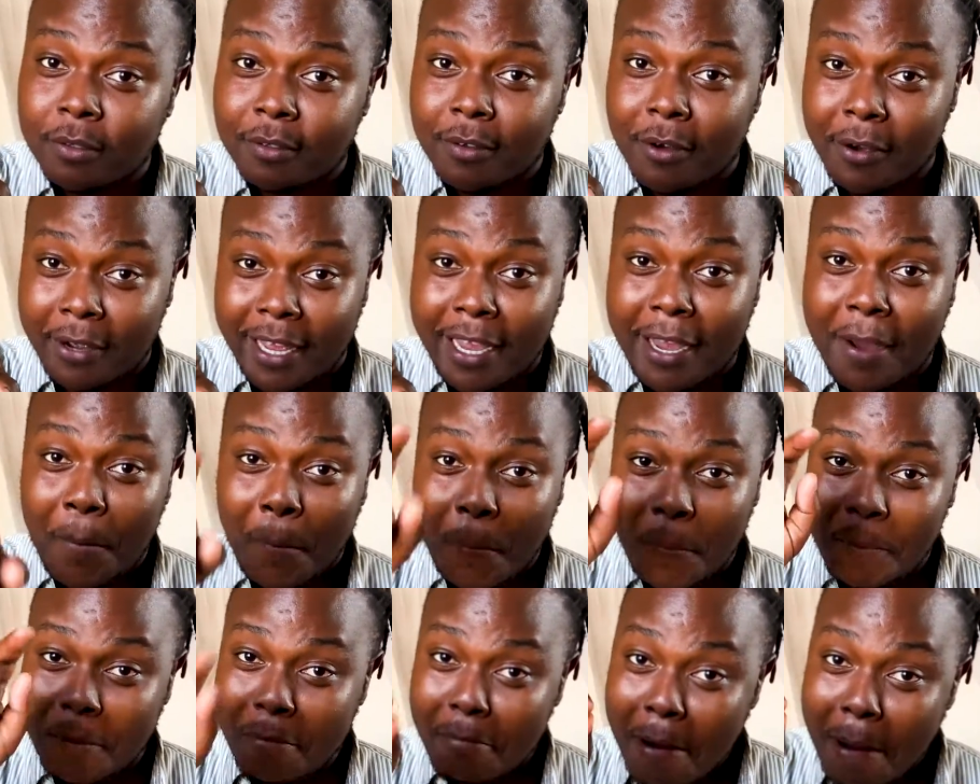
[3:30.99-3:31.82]
Okay,
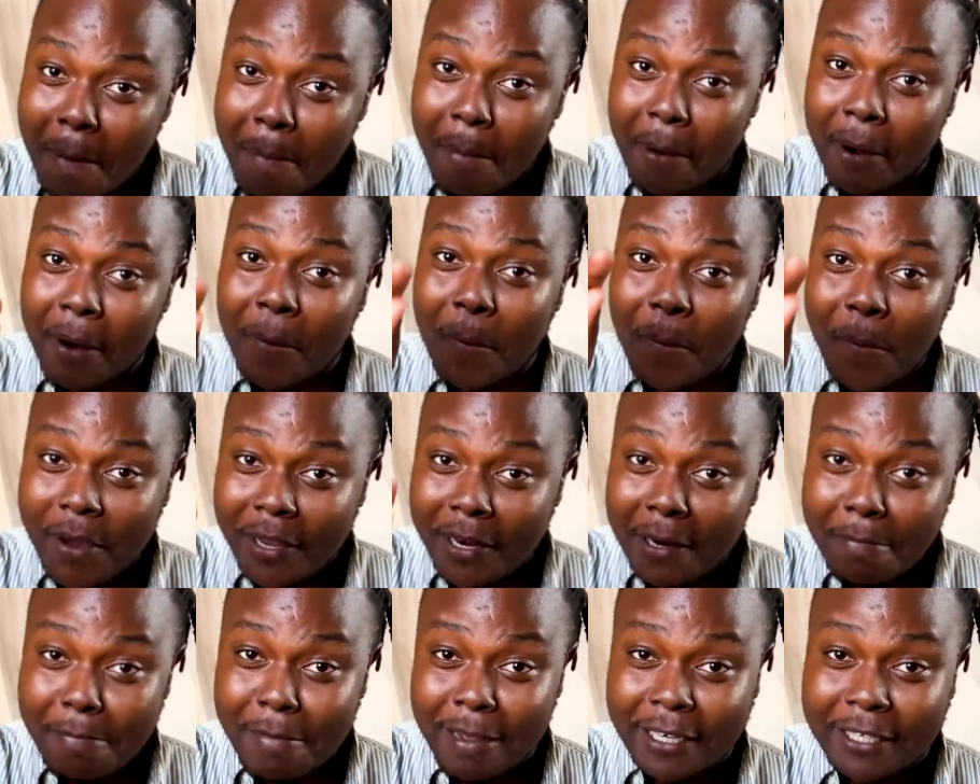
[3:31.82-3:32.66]
remember we're in
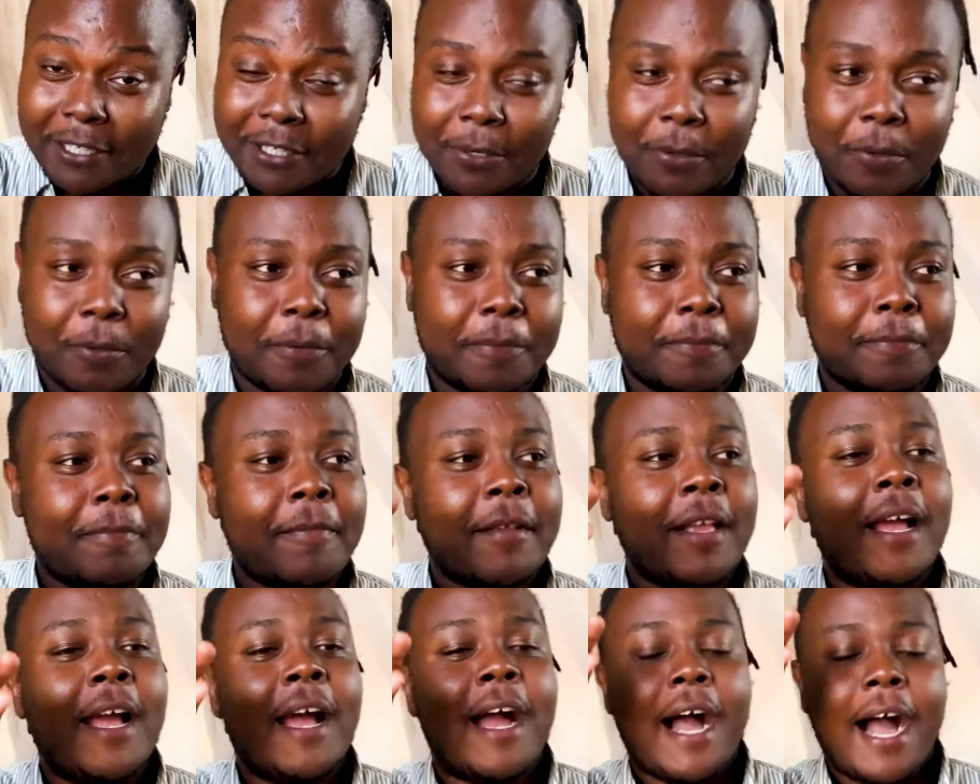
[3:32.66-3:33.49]
a mixco,
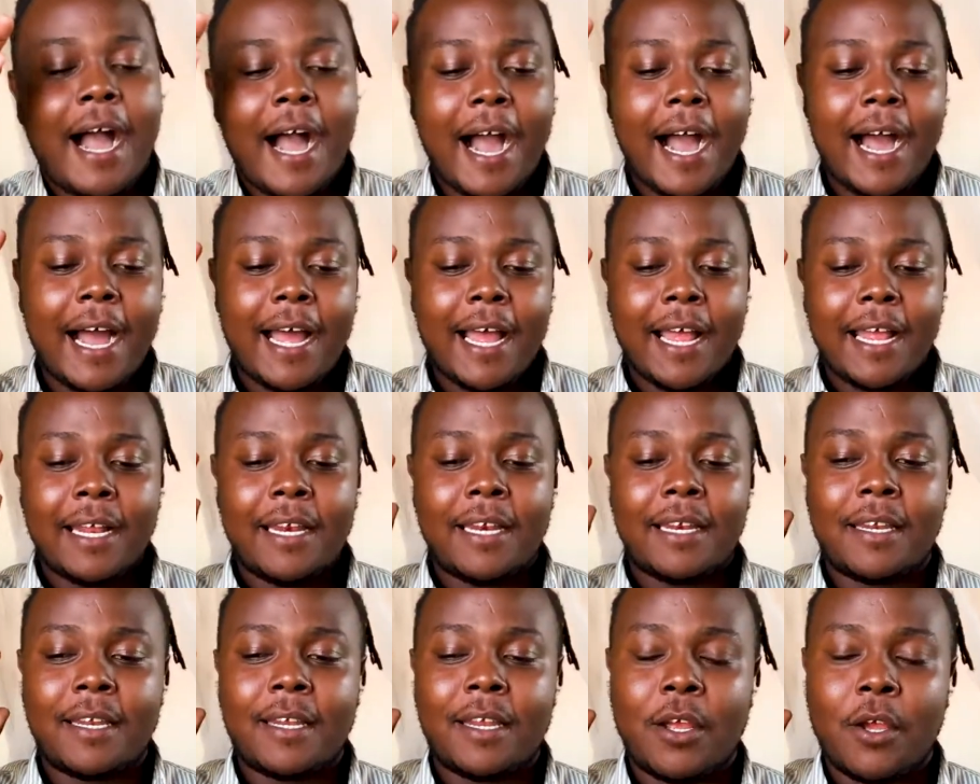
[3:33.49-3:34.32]

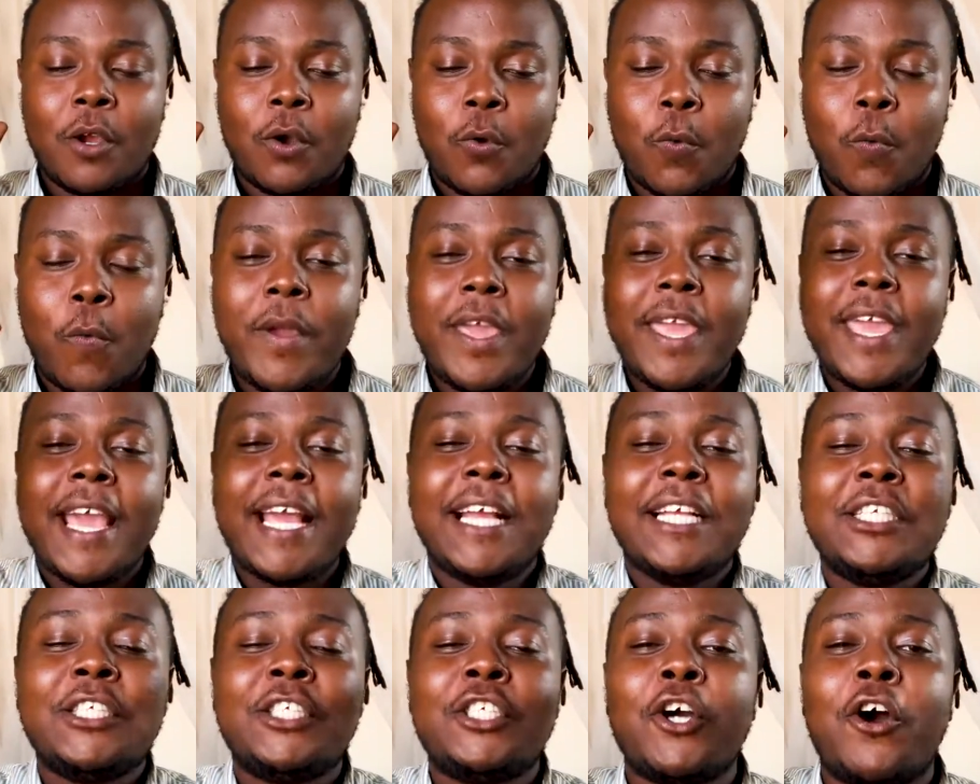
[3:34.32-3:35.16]
and we
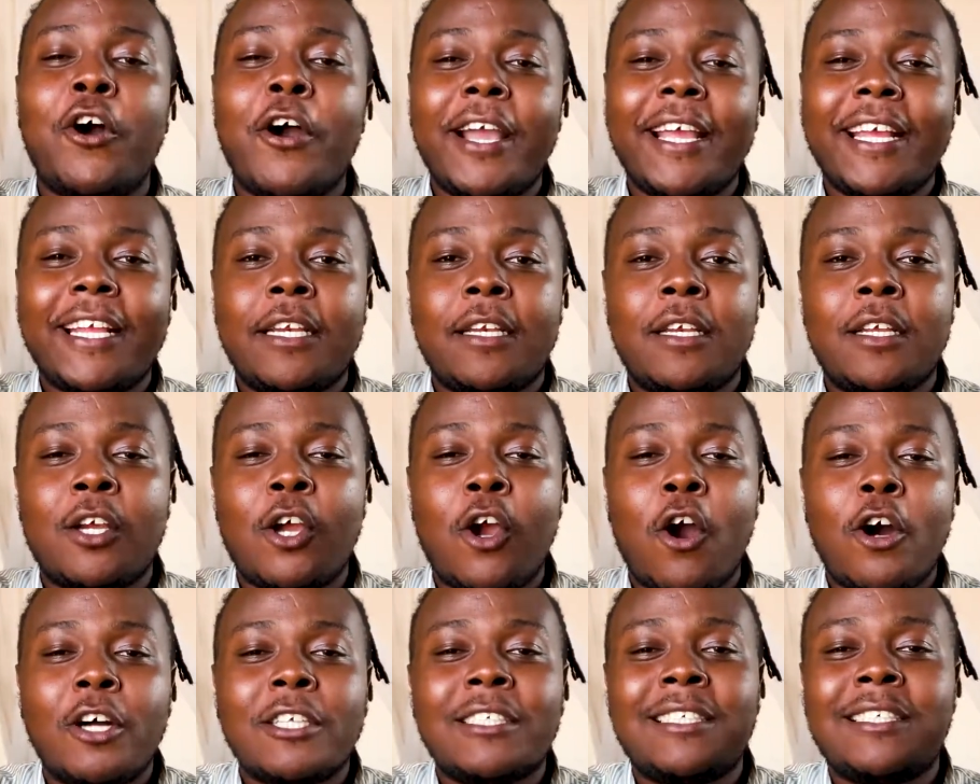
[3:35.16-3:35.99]
enjoyed
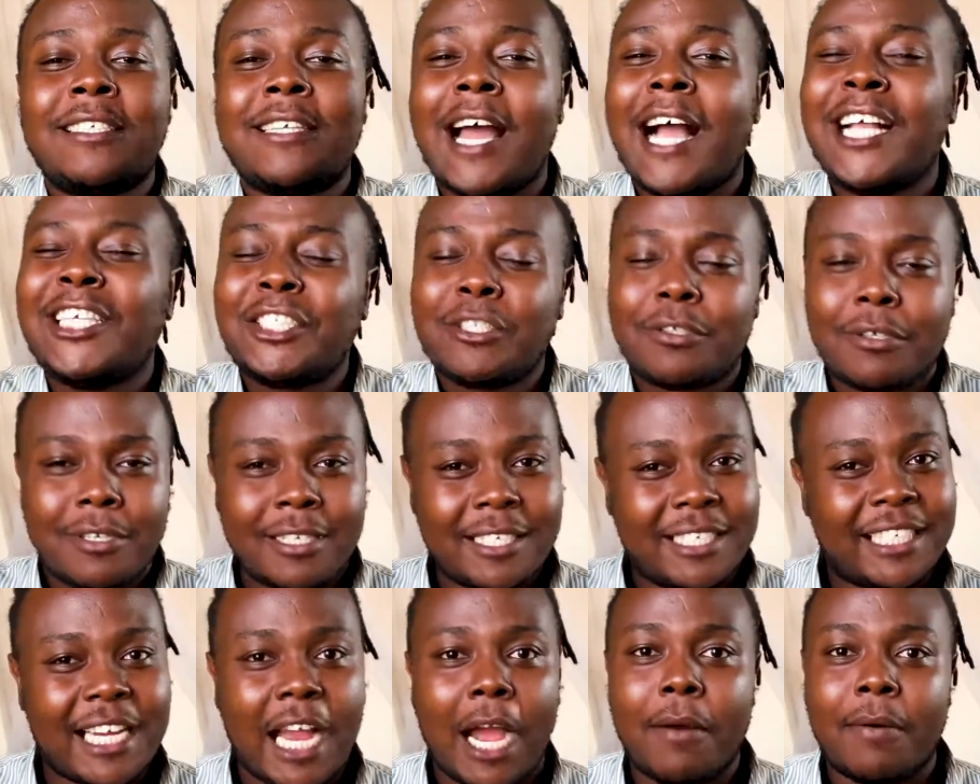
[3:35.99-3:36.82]
God's natural
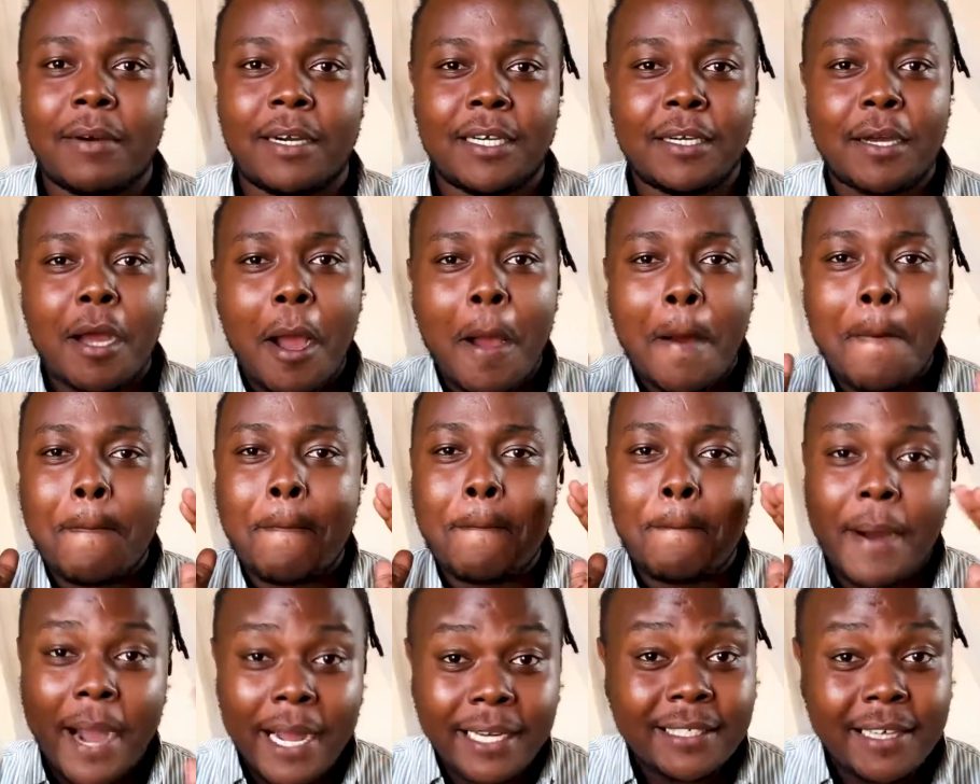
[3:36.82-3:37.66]
shower,
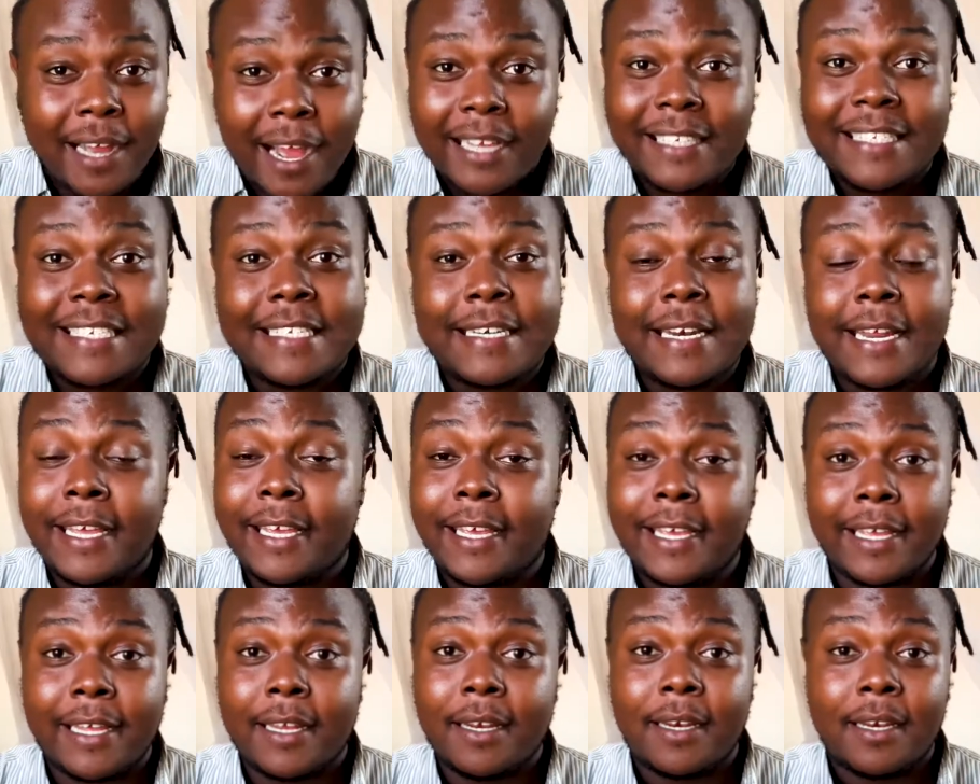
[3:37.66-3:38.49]
but us
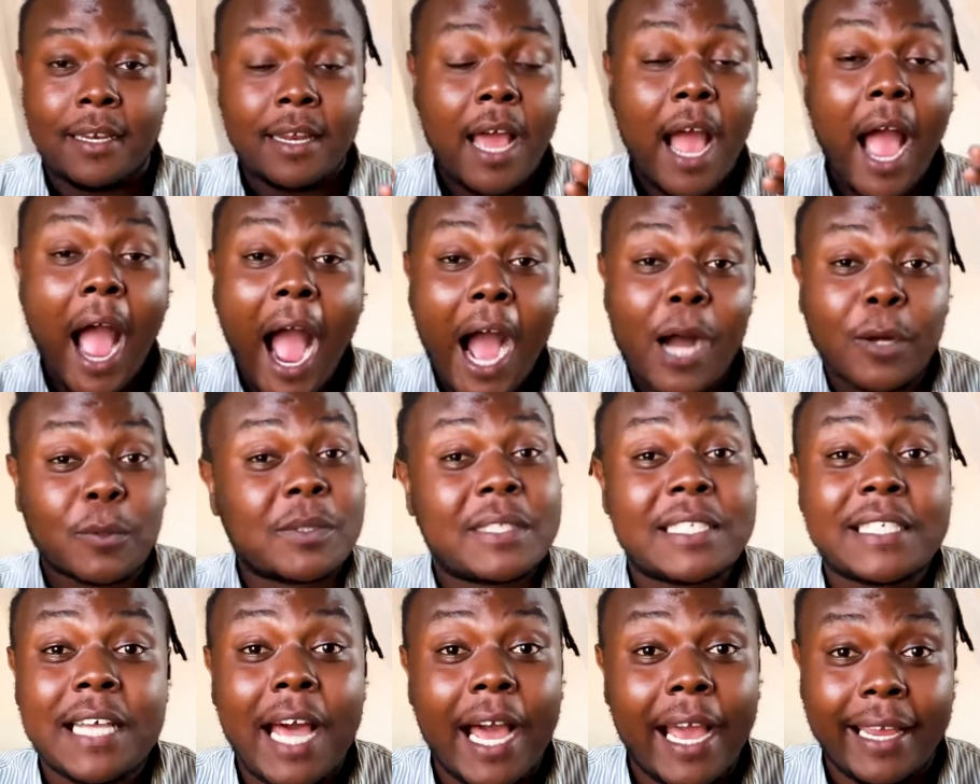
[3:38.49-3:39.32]
naked
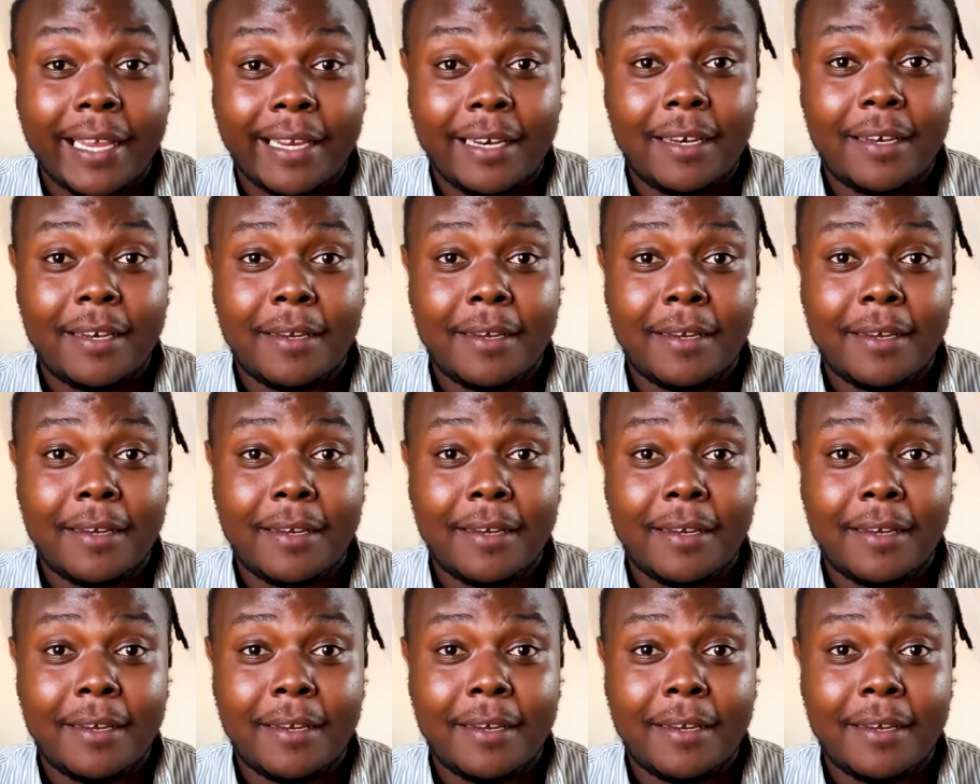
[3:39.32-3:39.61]
outside.